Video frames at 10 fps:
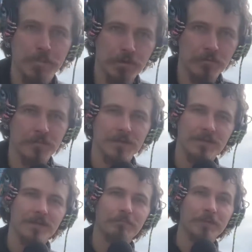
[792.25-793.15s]
Boom.
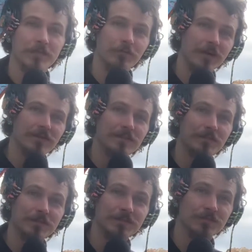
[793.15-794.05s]
But the way I was
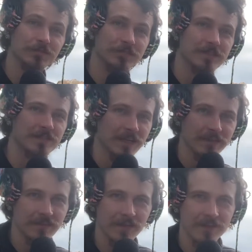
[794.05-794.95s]
able to
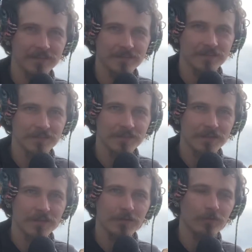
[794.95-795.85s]
recite that
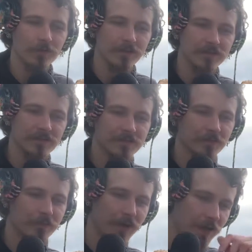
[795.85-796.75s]
was
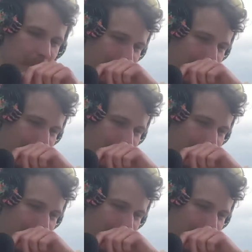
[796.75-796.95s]
by